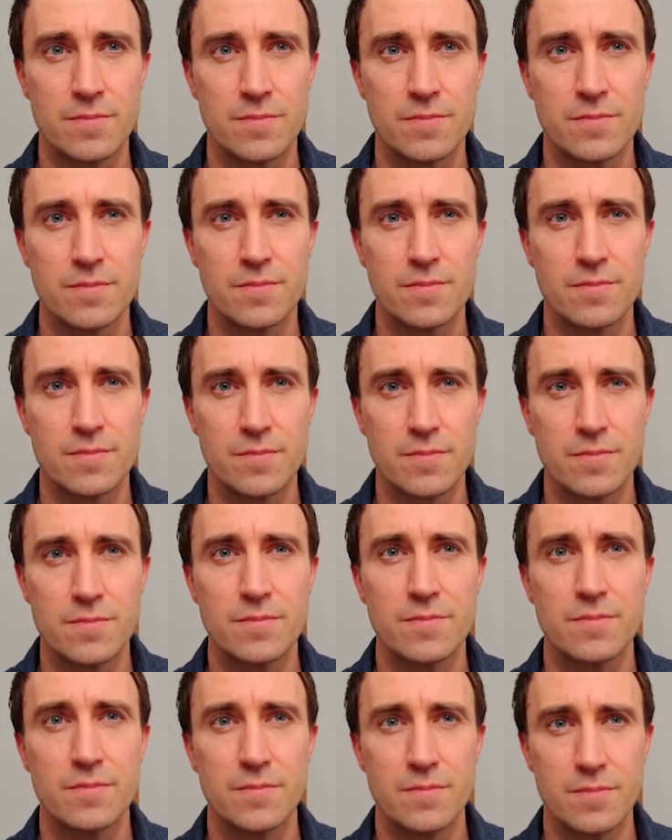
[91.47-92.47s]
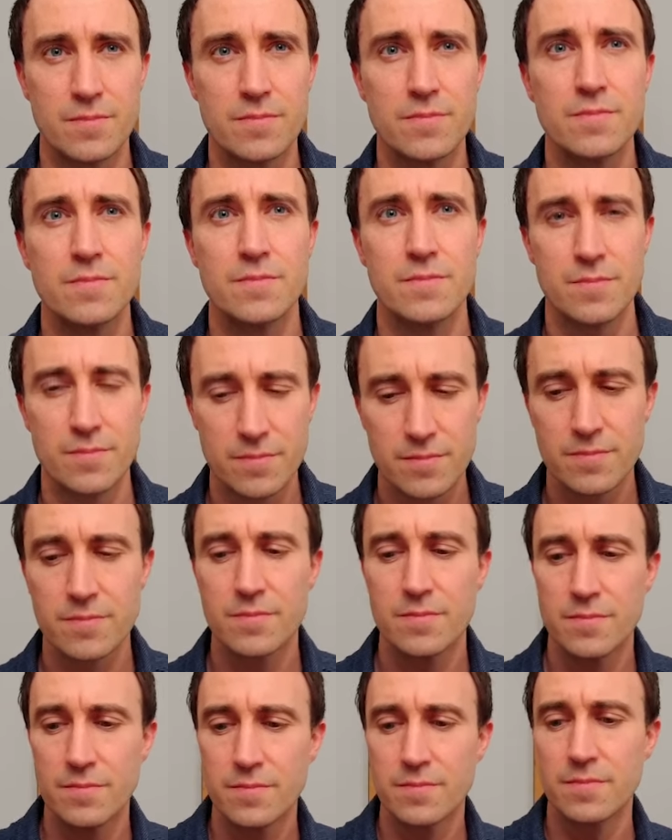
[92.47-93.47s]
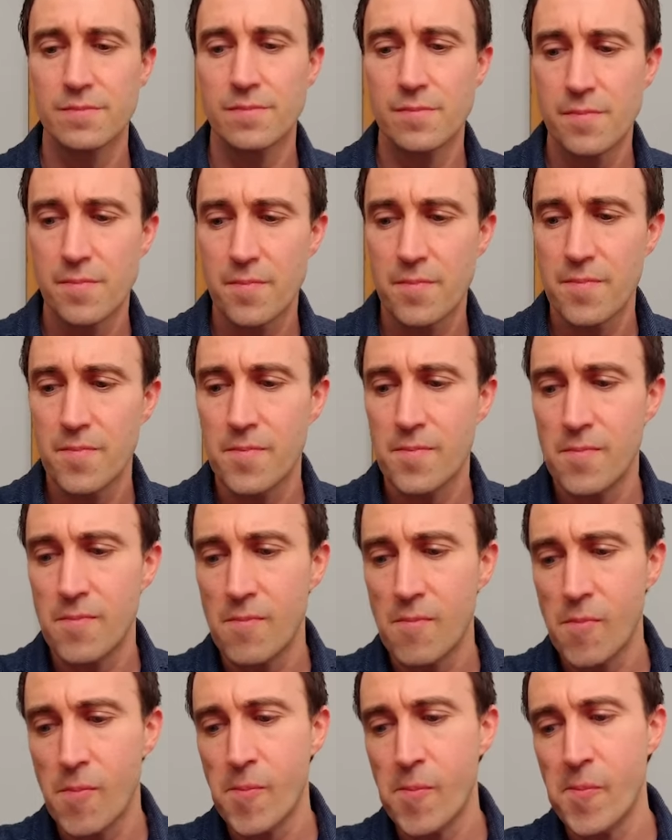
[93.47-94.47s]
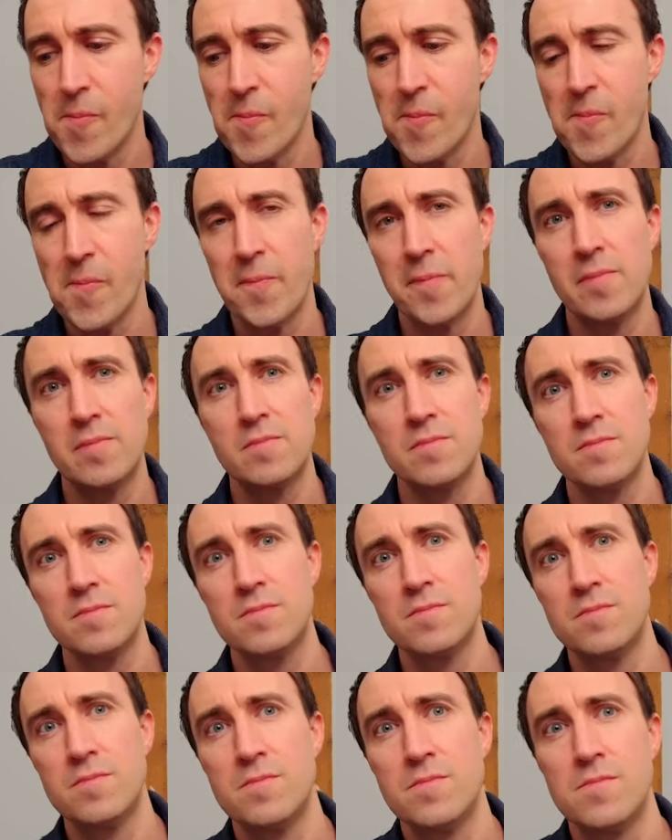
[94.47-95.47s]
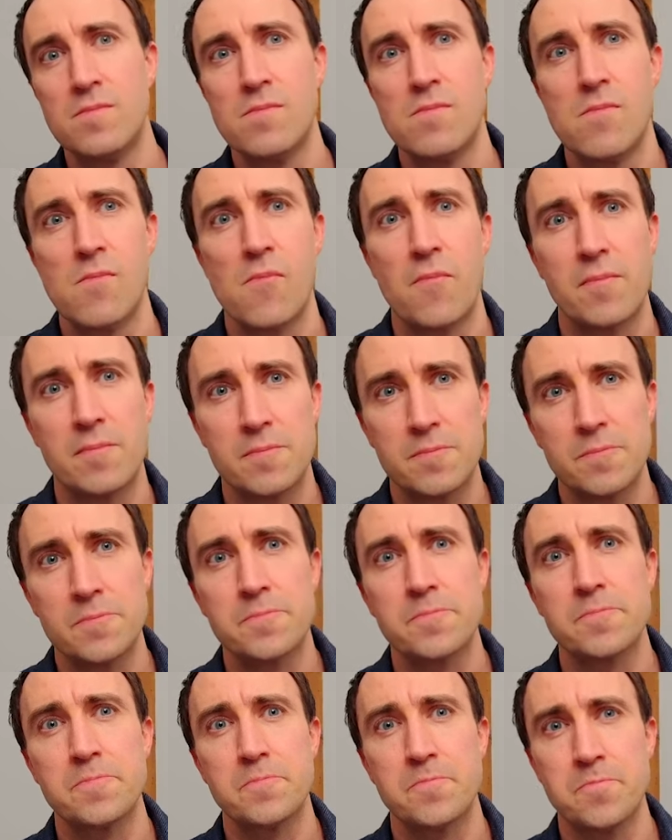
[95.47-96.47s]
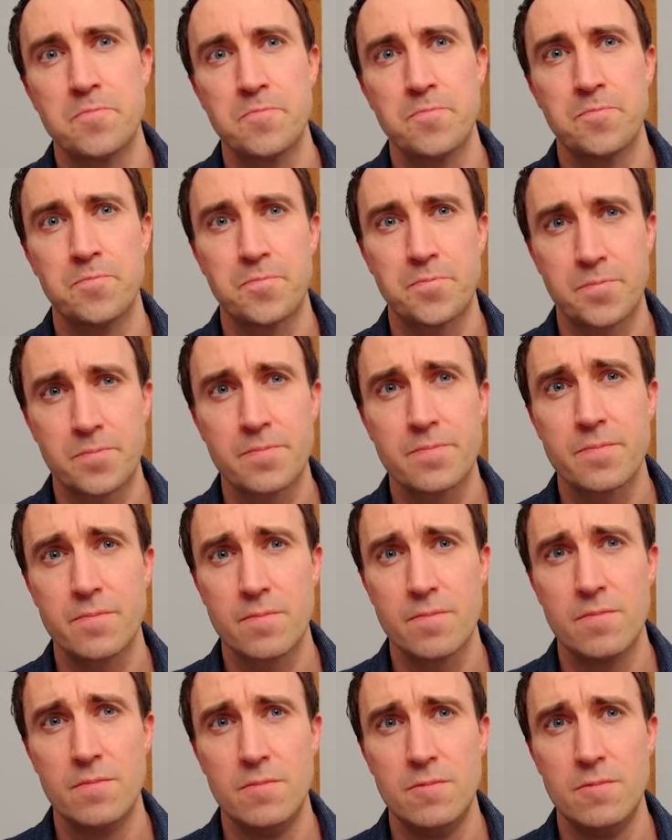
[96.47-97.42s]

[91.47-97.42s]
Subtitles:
This person isn't speaking.